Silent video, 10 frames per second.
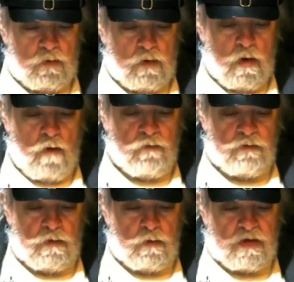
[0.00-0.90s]
we'll go
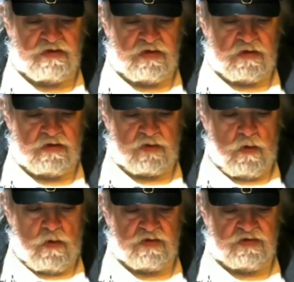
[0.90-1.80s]
for the rest of these
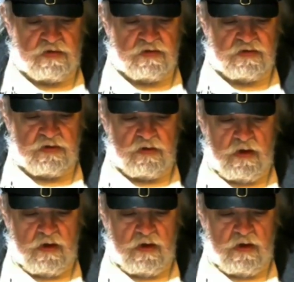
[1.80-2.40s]
questions.